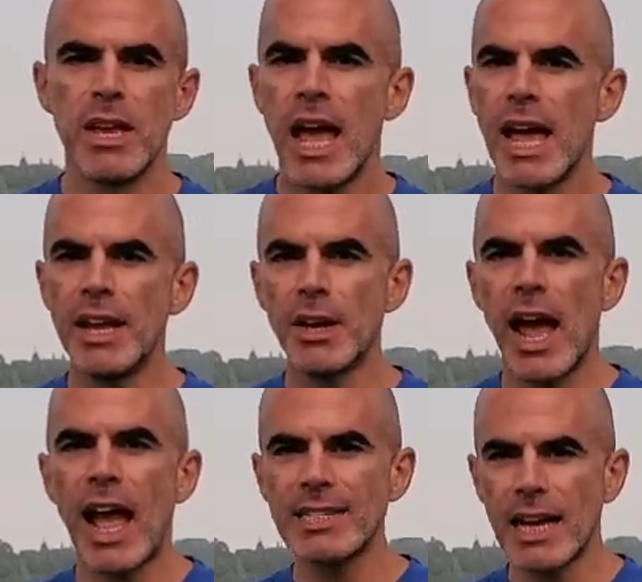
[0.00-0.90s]
And
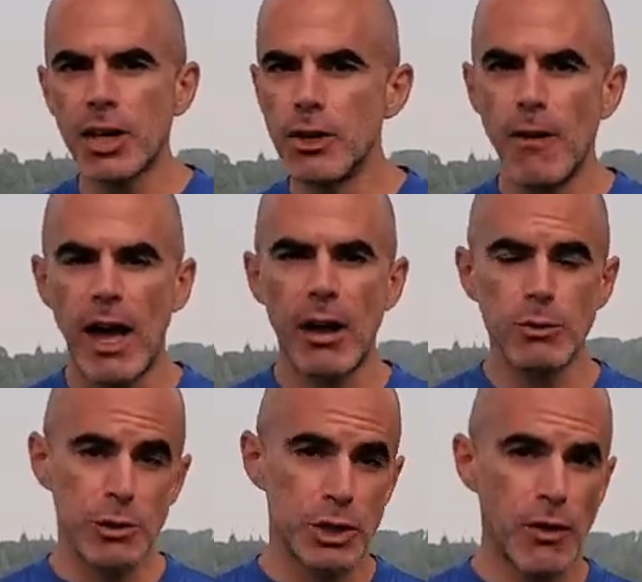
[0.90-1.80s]
as I
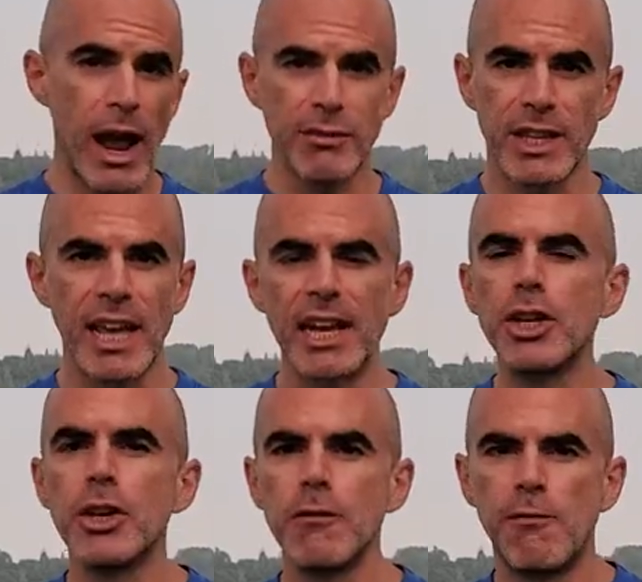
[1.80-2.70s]
was traveling and
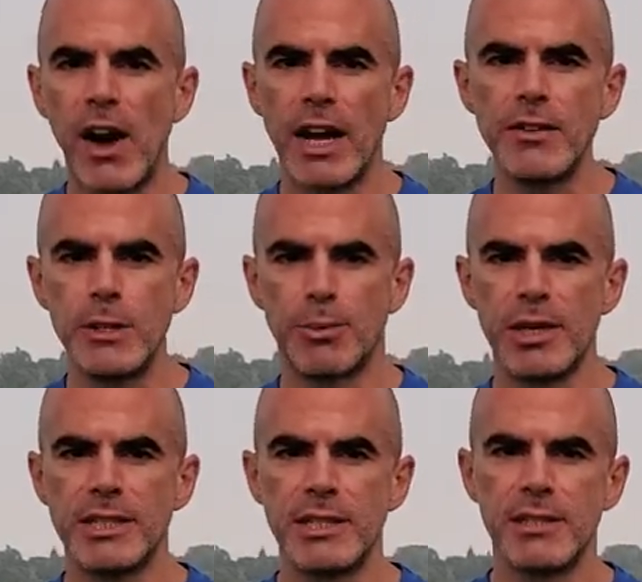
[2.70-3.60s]
couldn't find these
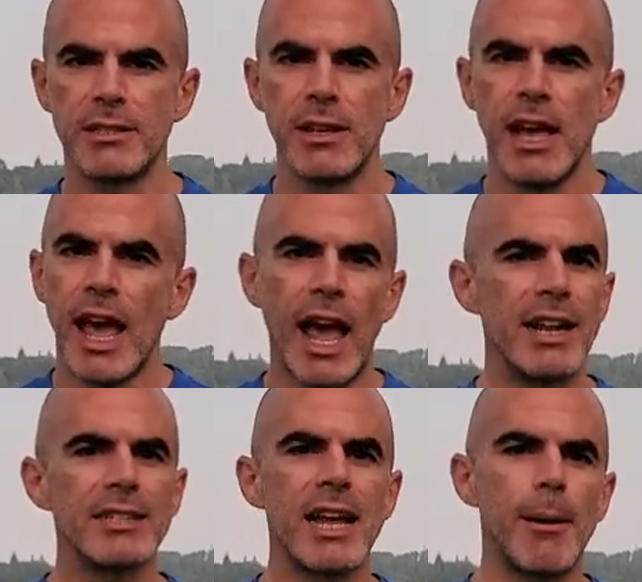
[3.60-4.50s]
places,
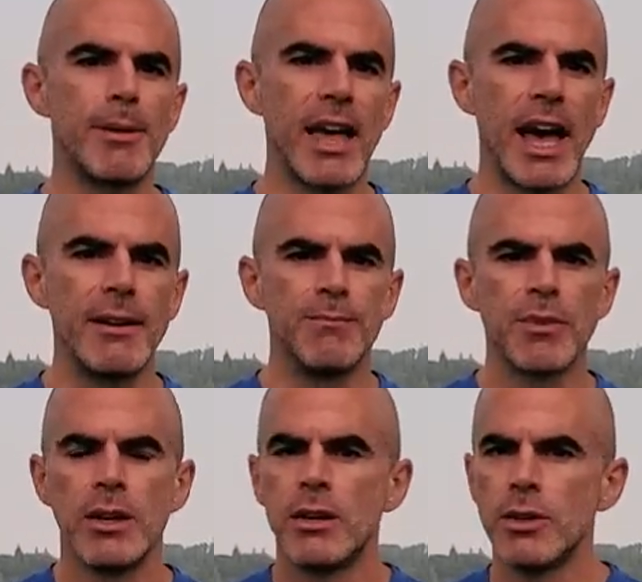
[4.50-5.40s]
and on top of that,
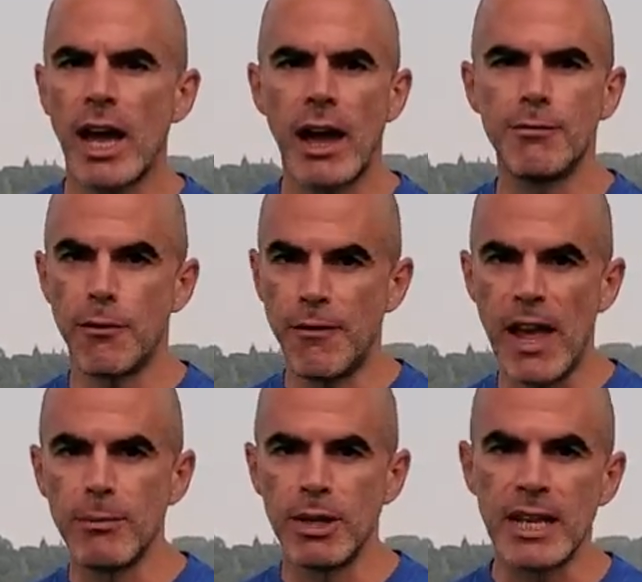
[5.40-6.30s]
you have the
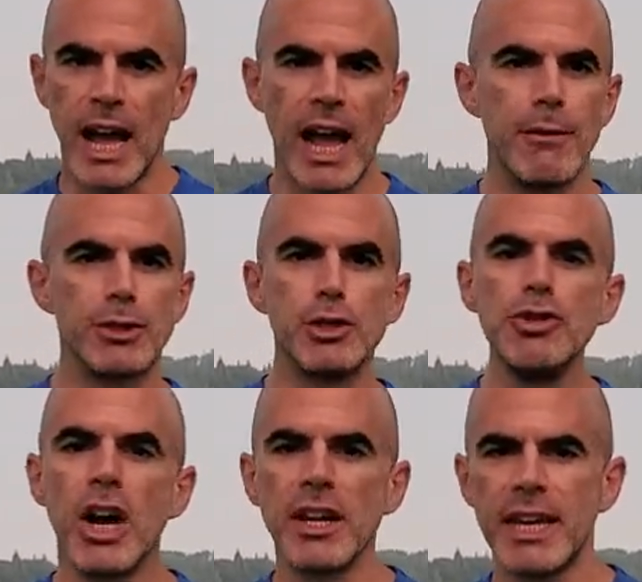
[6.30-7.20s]
family. I have two
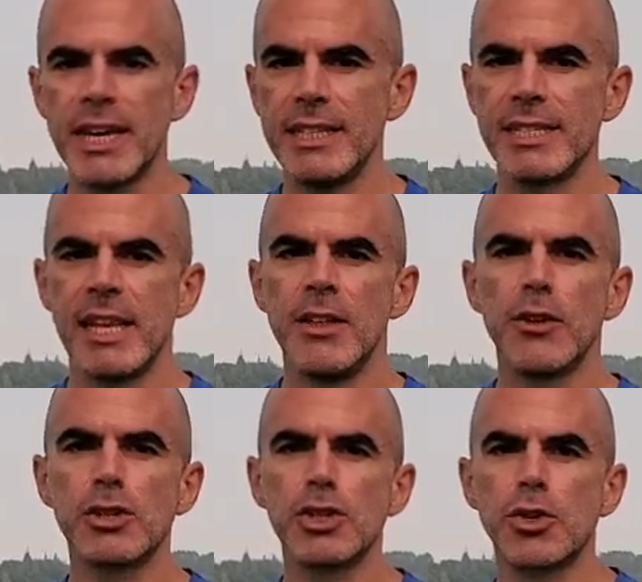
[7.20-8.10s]
young kids,
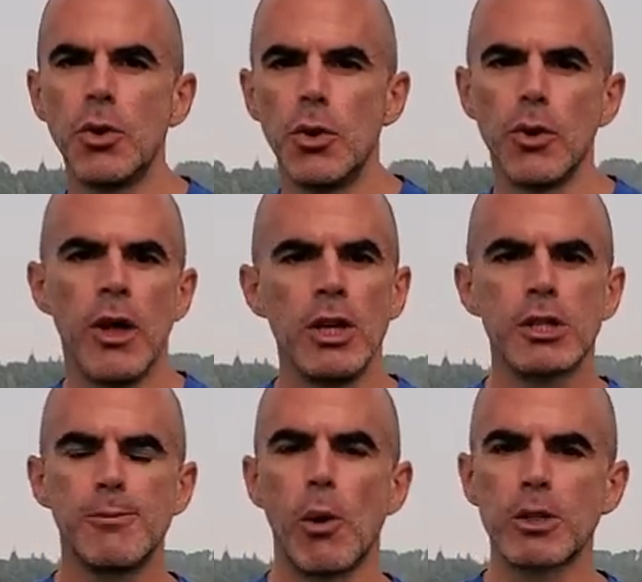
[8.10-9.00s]
there's school,
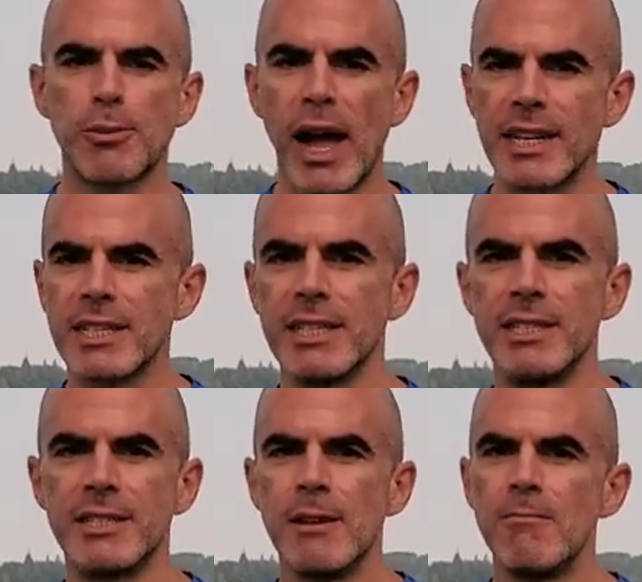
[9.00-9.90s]
sports
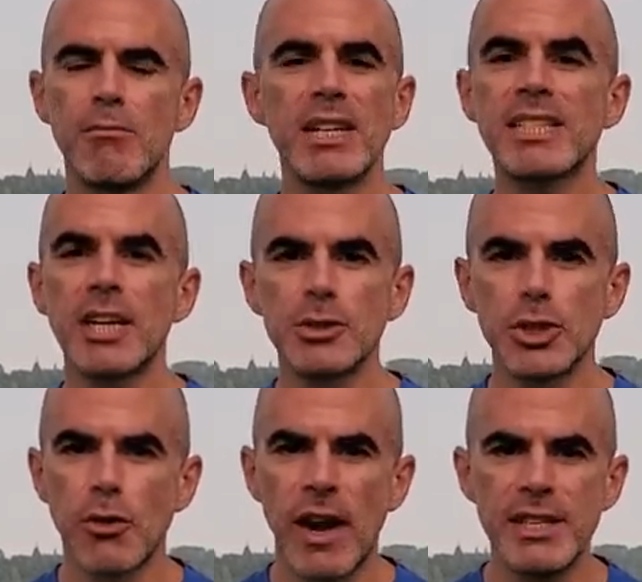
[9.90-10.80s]
practices. My schedule is
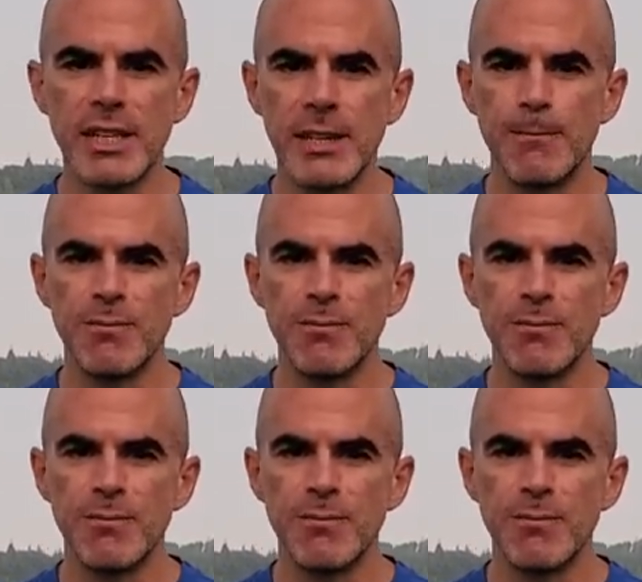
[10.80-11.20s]
crazy.